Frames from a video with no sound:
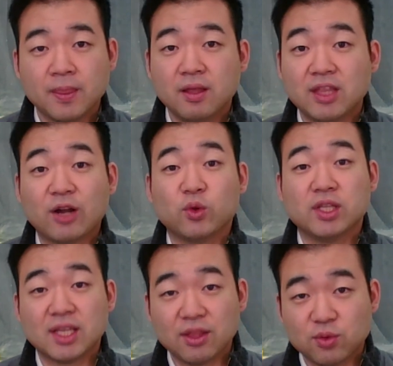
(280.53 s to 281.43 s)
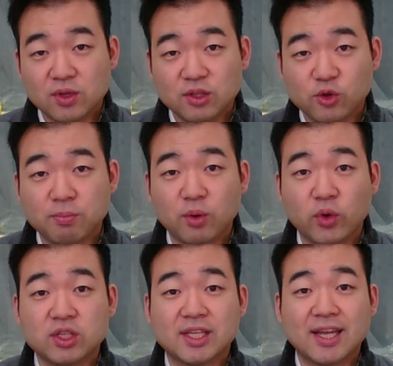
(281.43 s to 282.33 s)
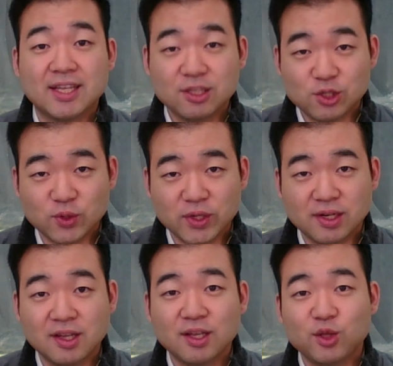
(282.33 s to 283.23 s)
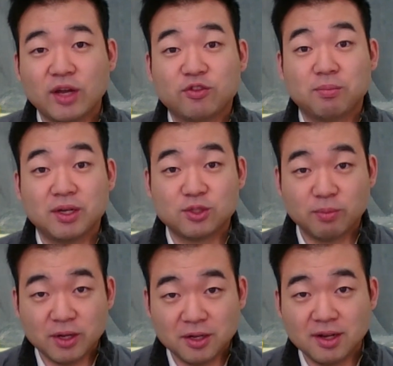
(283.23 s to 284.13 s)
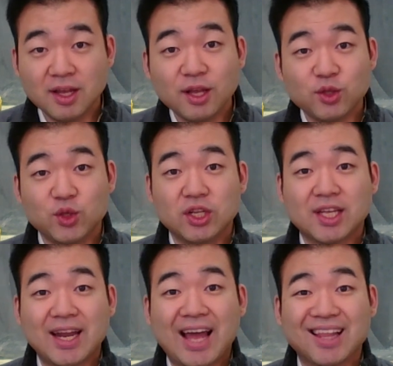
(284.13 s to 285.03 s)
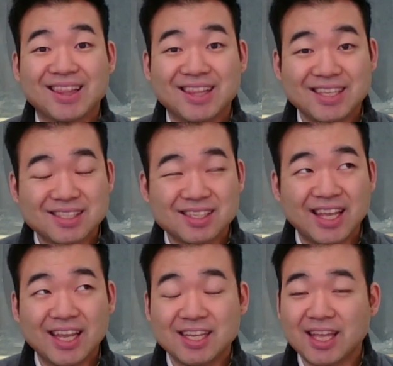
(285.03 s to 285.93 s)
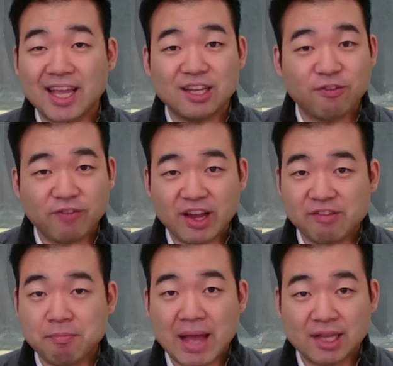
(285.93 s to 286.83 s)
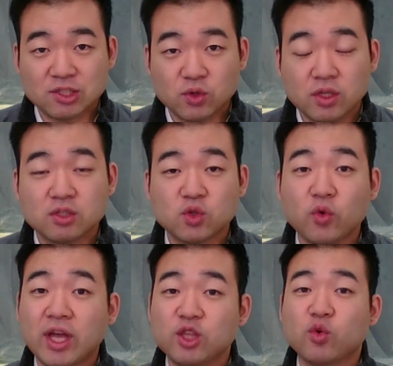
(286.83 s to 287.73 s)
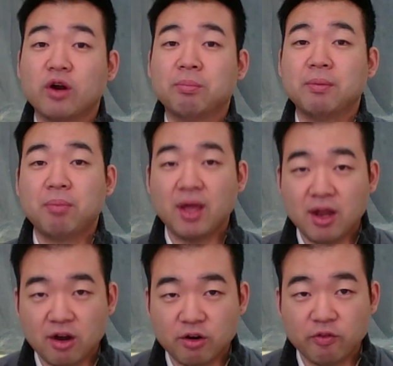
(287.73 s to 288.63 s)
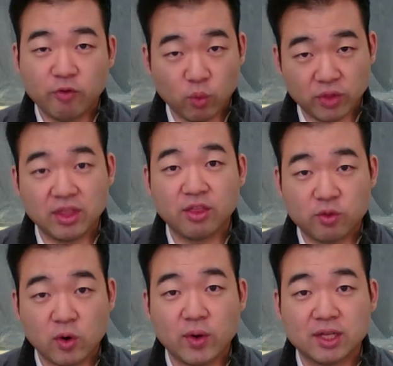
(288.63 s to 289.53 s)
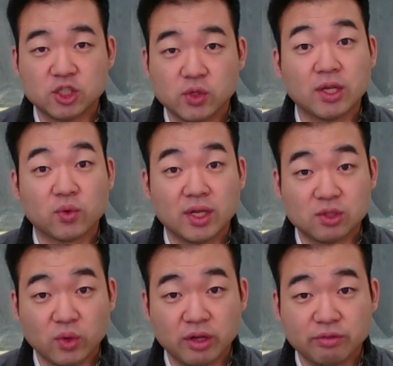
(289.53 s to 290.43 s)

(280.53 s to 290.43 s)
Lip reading: Not only get 3U, but when you get into it, you have to bust your butt. You need to get at least an 80-85 mastery so that you are prepared for what they throw at you in grade 12.